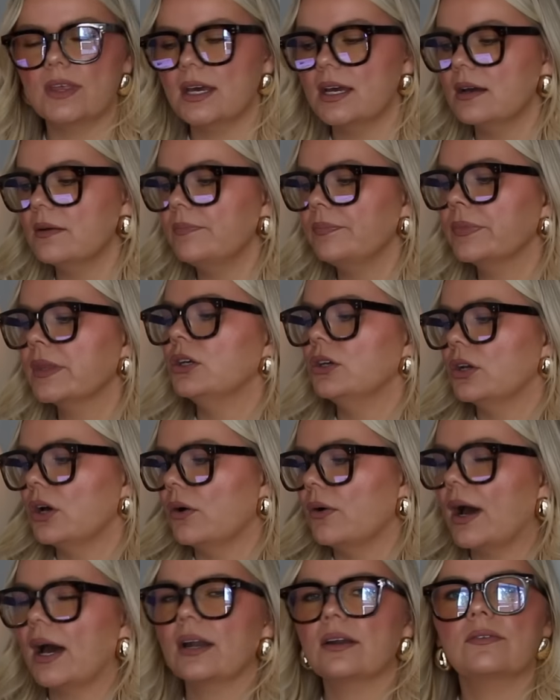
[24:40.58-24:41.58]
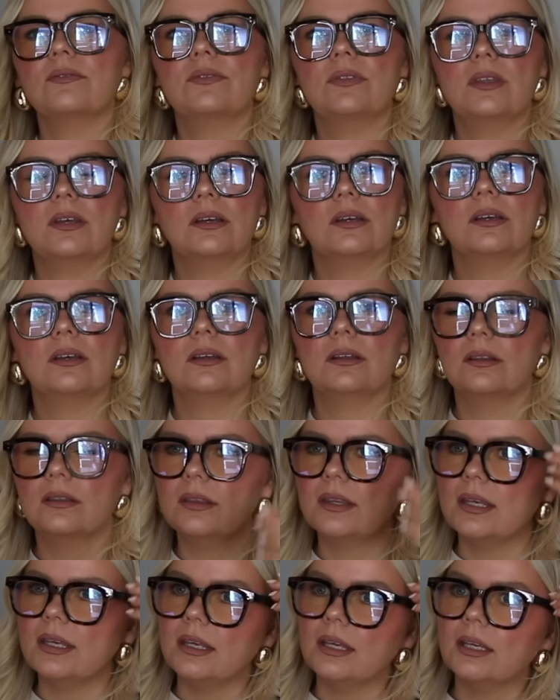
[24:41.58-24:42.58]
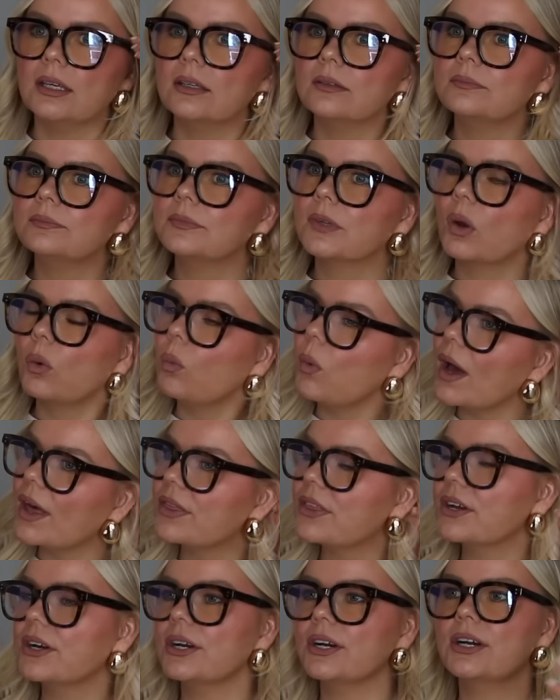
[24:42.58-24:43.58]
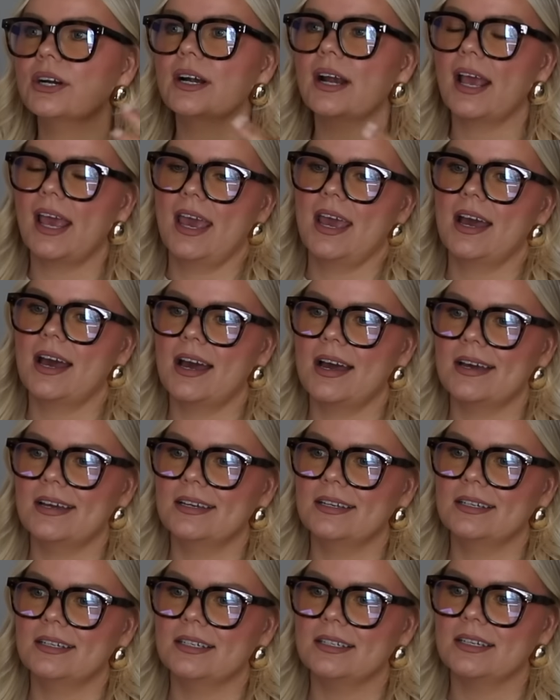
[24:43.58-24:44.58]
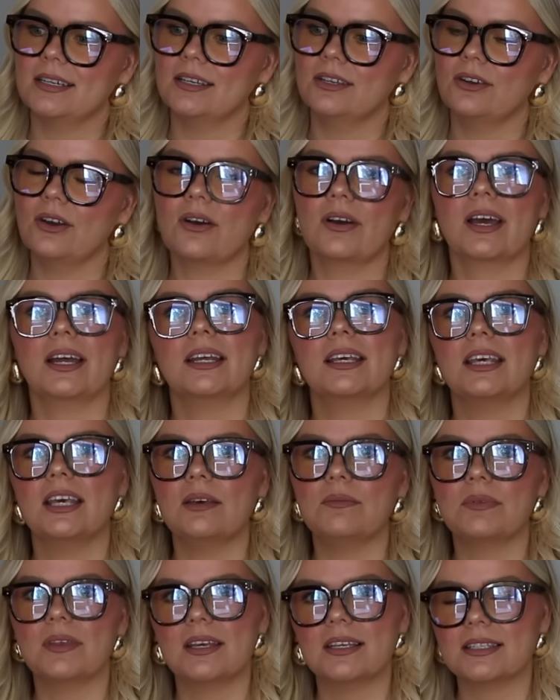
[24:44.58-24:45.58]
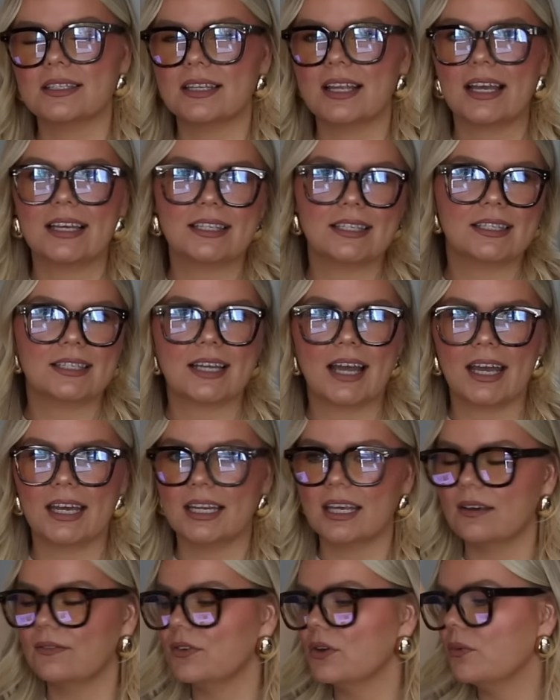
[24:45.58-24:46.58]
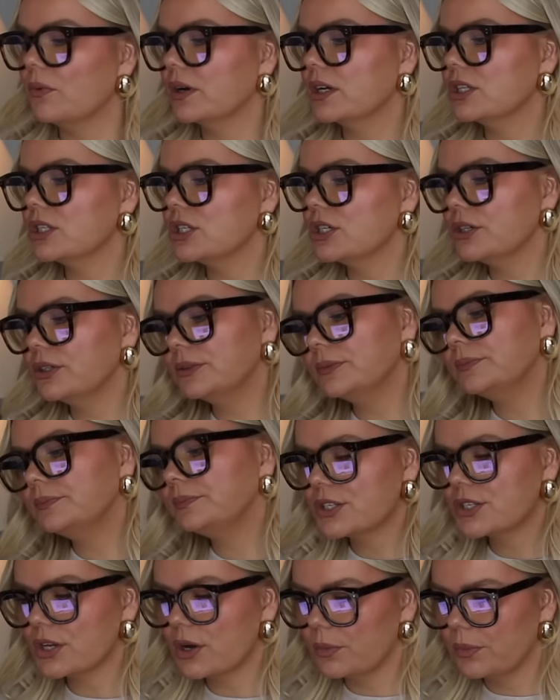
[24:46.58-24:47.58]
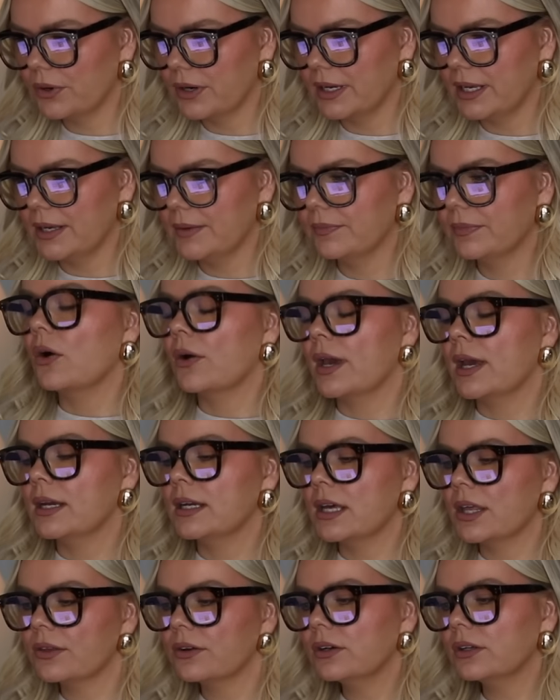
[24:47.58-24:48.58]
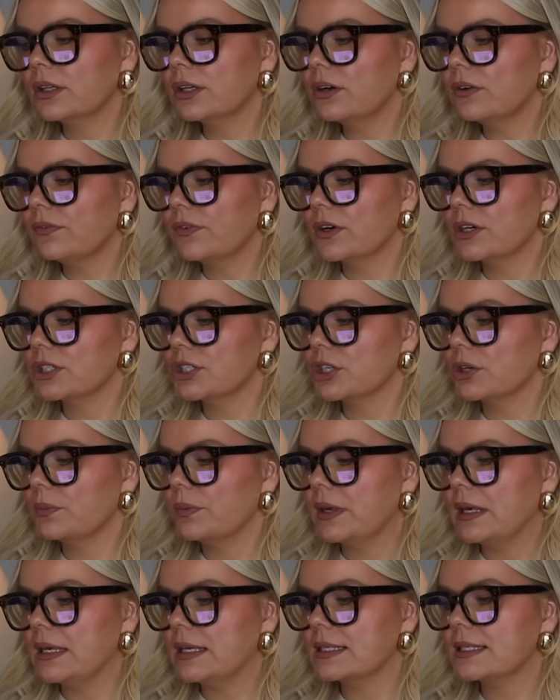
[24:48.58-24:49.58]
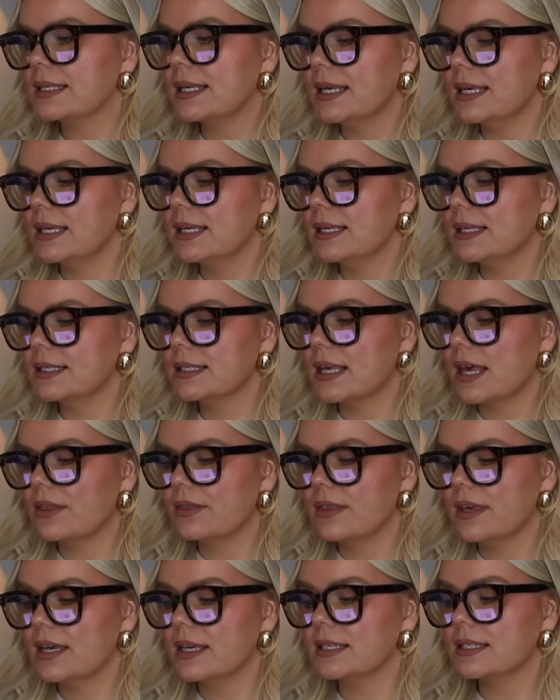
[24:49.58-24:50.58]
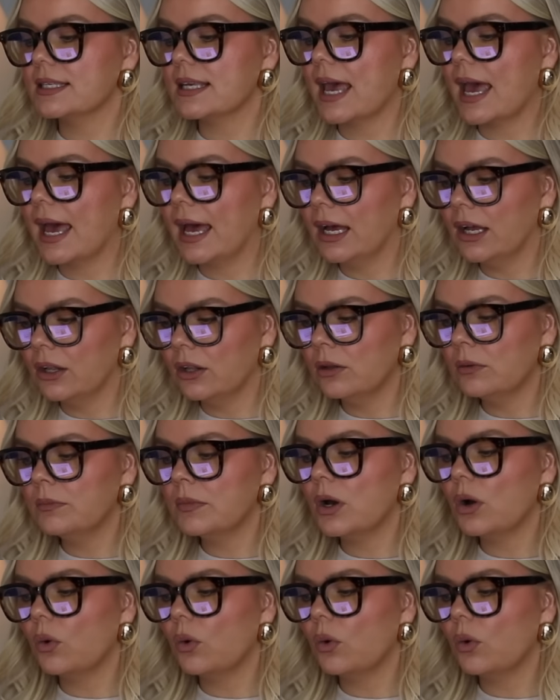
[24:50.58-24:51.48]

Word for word: them, you know, out of the, the weather and, you know, kind of keep things nice and tidy if you wanted to. So pretty. Okay, another little furniture piece is this elm